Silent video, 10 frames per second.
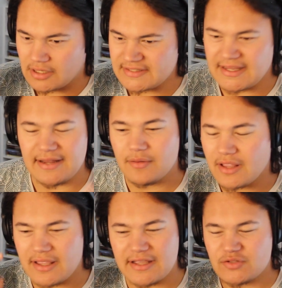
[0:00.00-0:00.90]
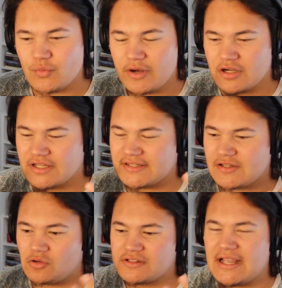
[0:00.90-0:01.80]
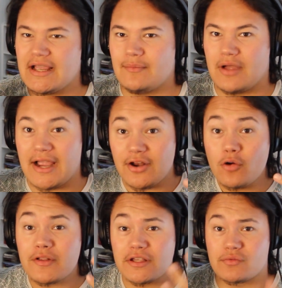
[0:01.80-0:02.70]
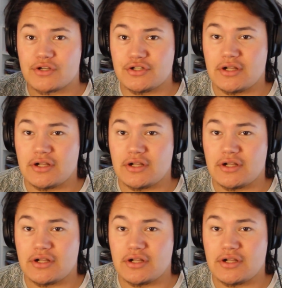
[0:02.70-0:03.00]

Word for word: And it's weird because this whole time I know what the original,